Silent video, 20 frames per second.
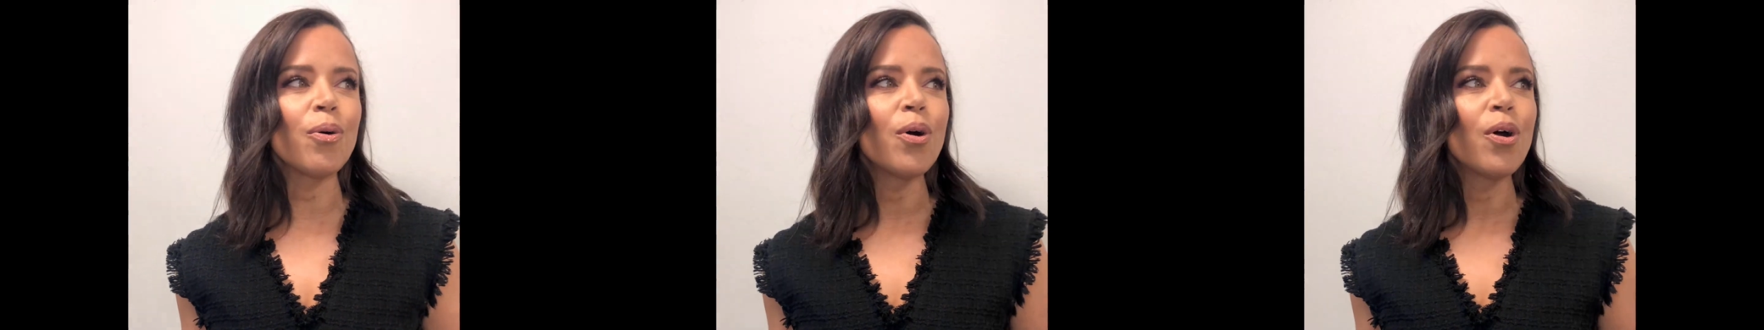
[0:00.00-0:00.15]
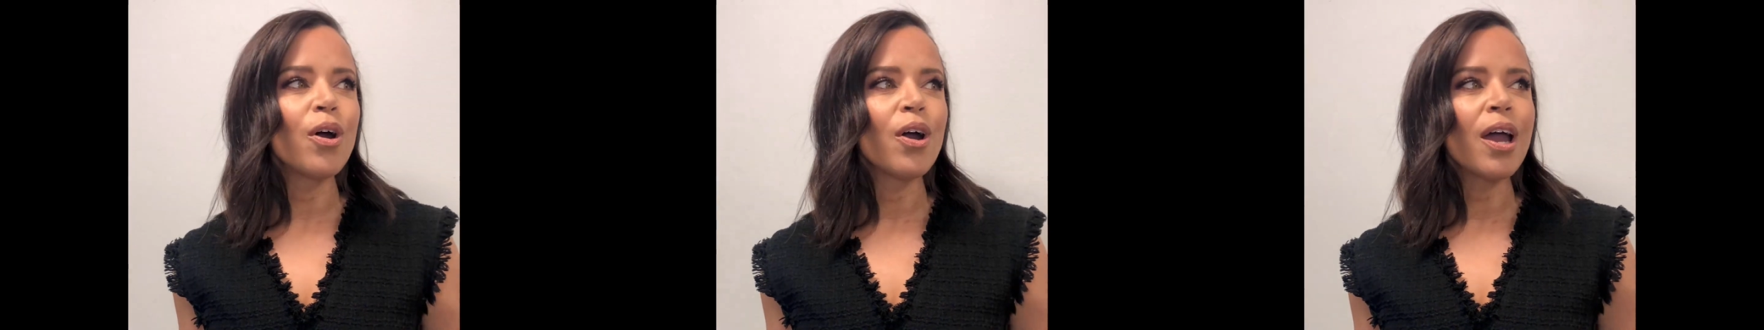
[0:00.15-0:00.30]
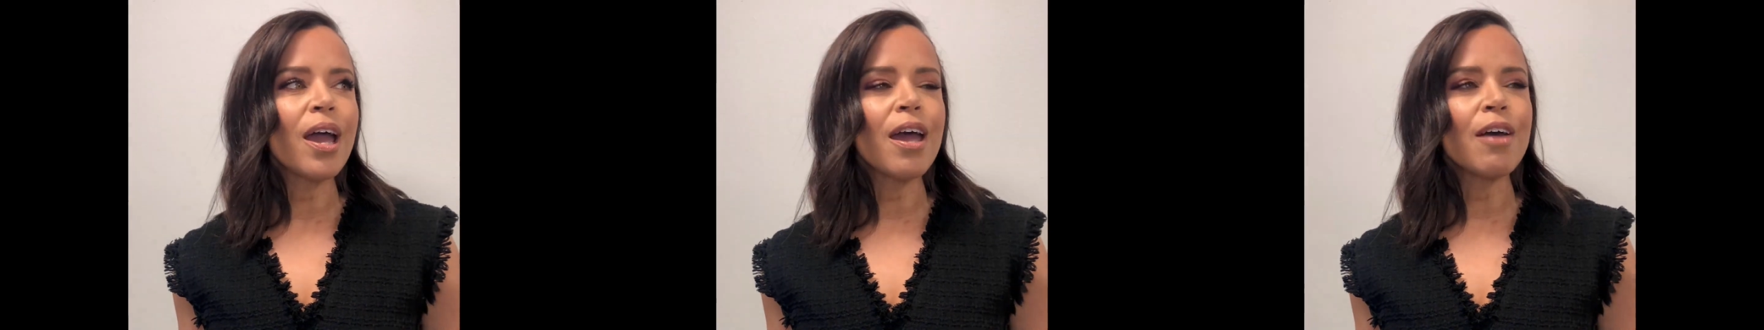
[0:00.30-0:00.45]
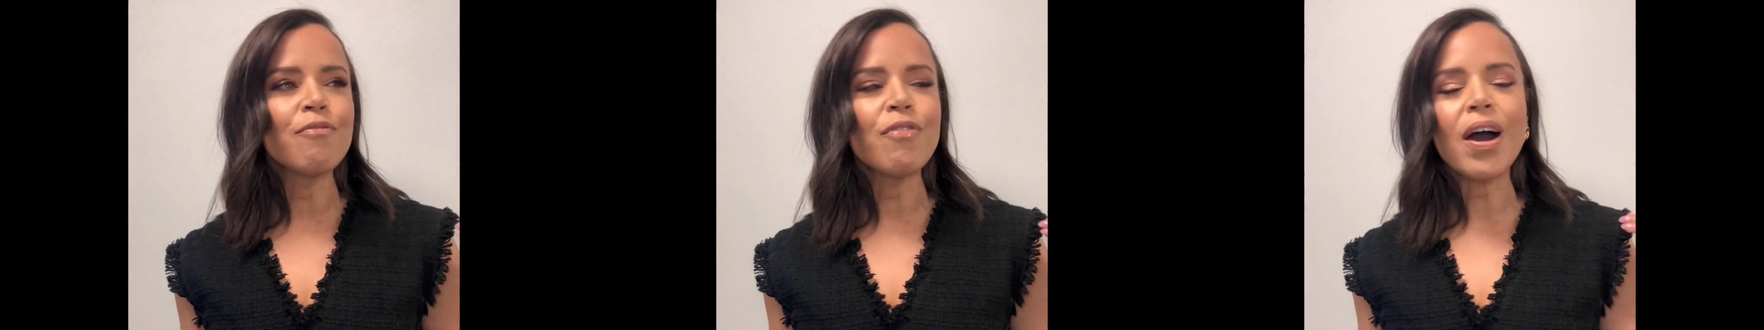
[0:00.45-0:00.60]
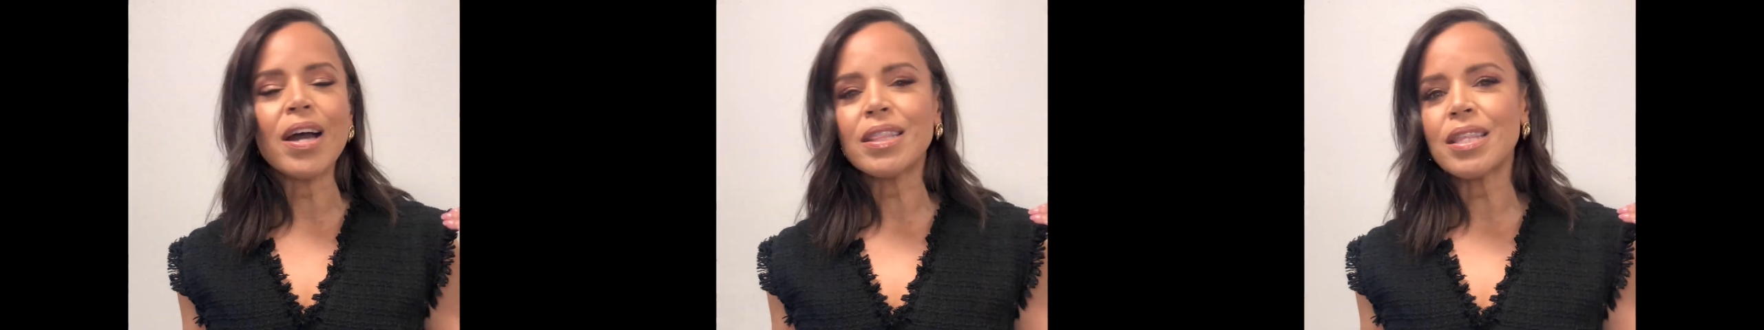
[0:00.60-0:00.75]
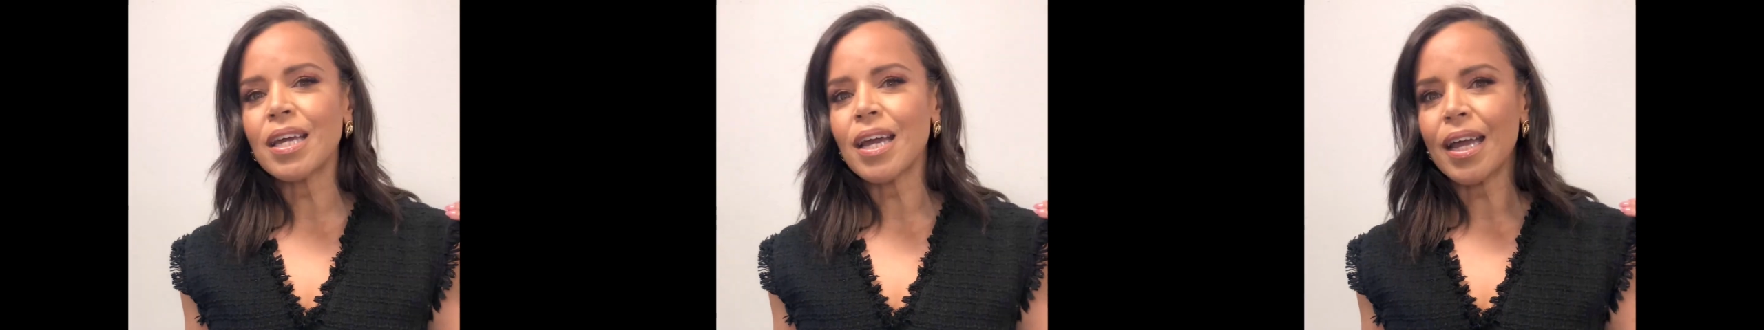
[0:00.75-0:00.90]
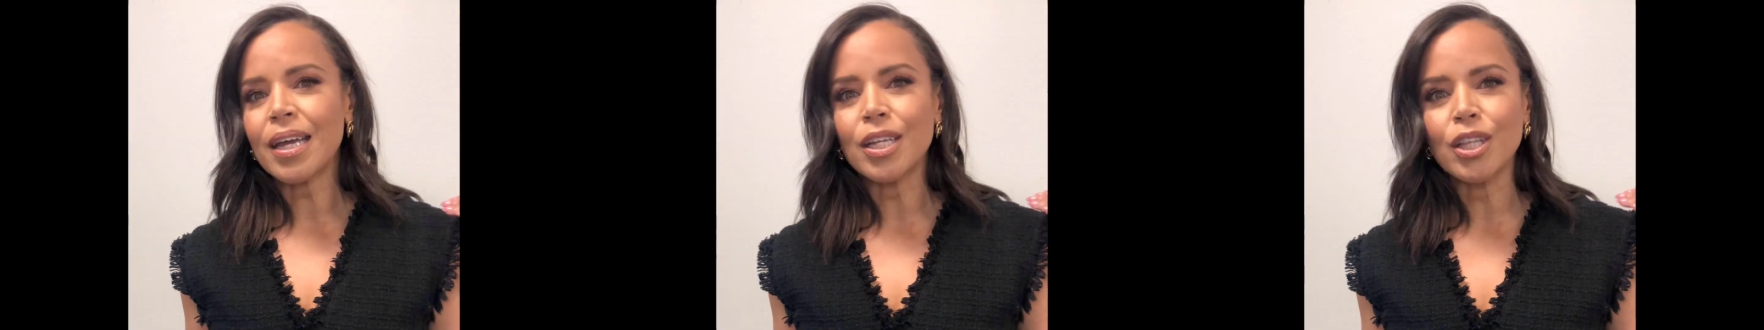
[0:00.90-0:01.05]
in which
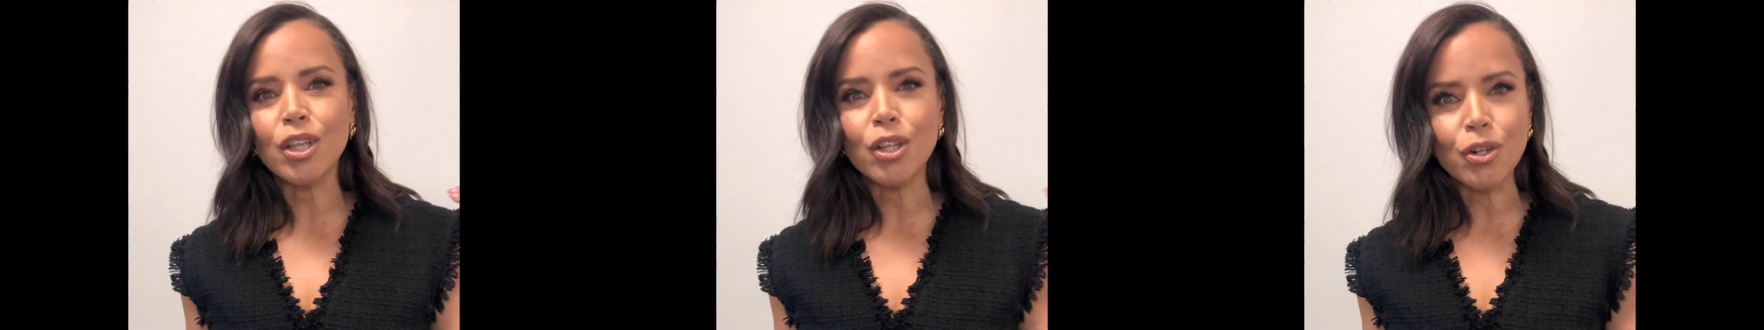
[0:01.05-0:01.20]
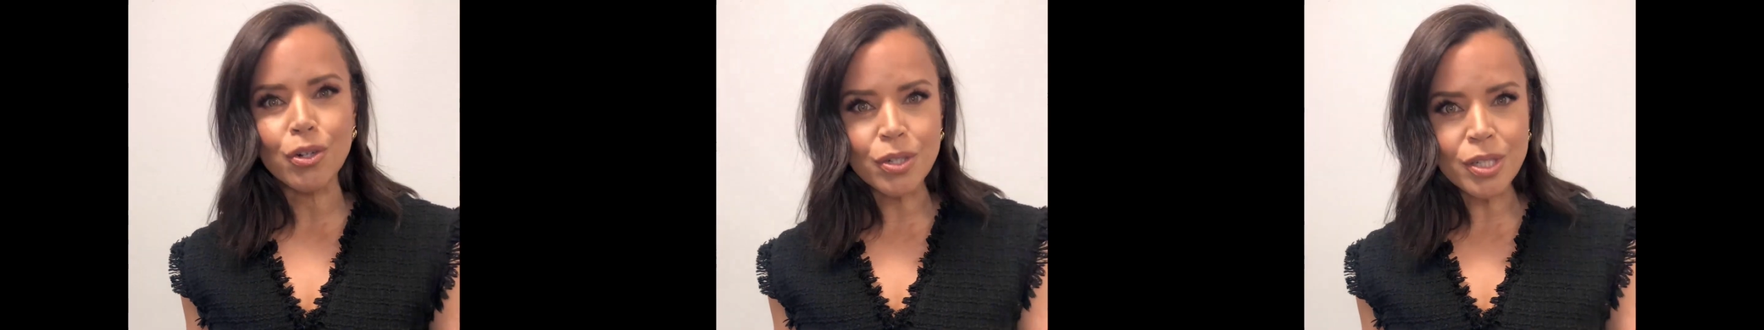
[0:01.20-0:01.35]
this body